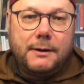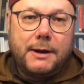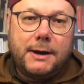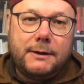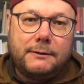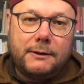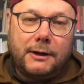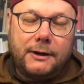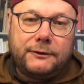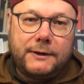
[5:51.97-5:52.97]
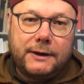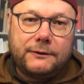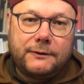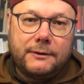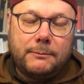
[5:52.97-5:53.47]
And the last
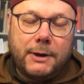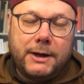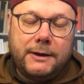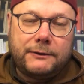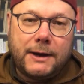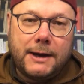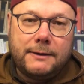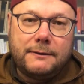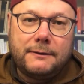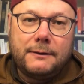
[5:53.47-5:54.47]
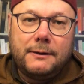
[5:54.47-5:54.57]
text by his hand